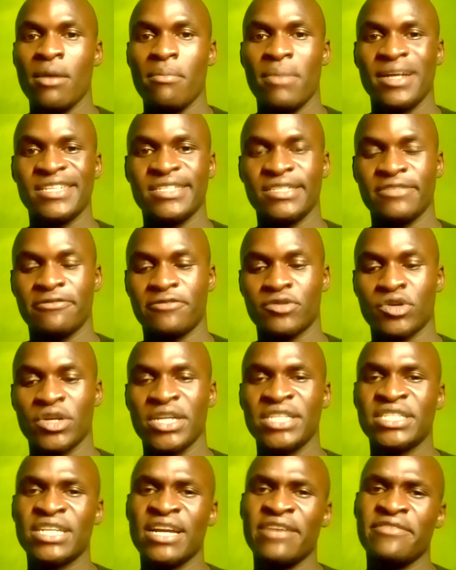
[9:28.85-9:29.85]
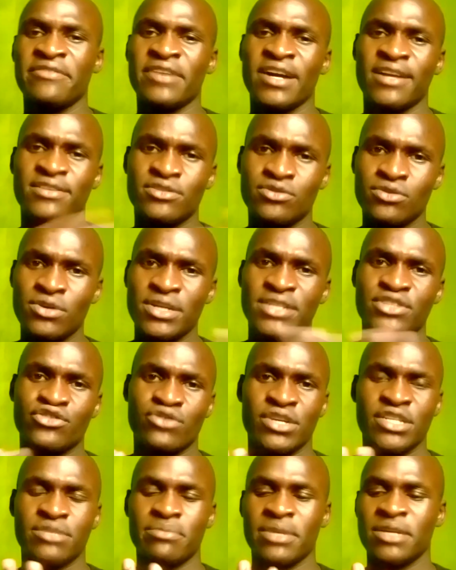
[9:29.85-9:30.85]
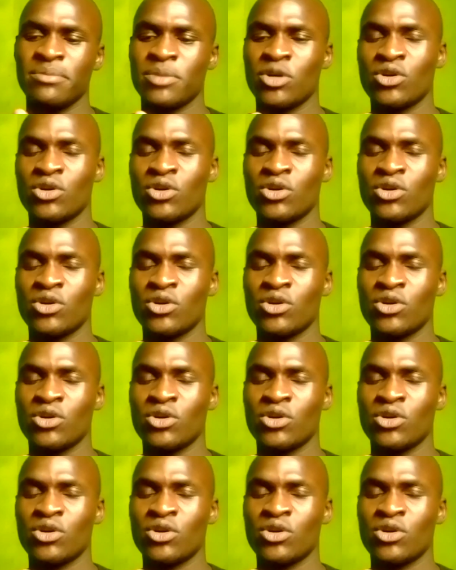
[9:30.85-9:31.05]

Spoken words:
But for HIV has no treatment